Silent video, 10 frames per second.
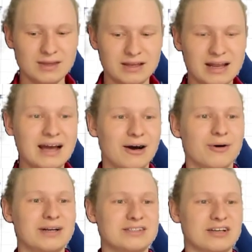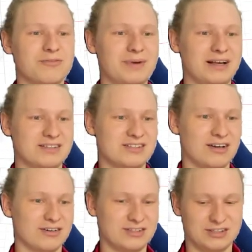now, instead of being
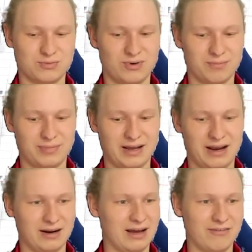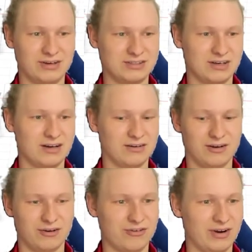stuck to this one plane and having to, I don't know,
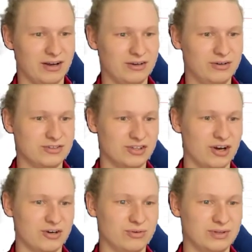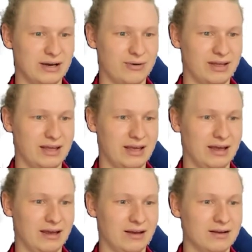create a new circle down
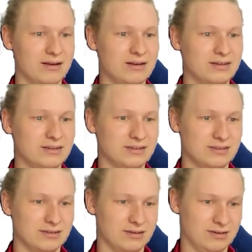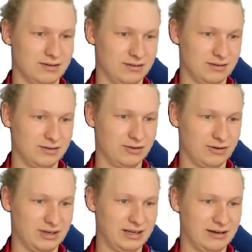here, you've got to
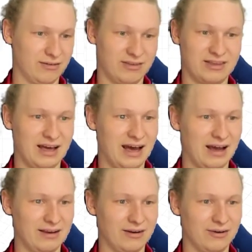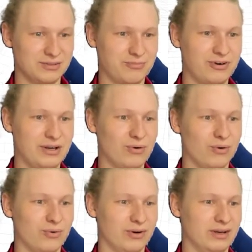click on that, you know, it's pretty awkward.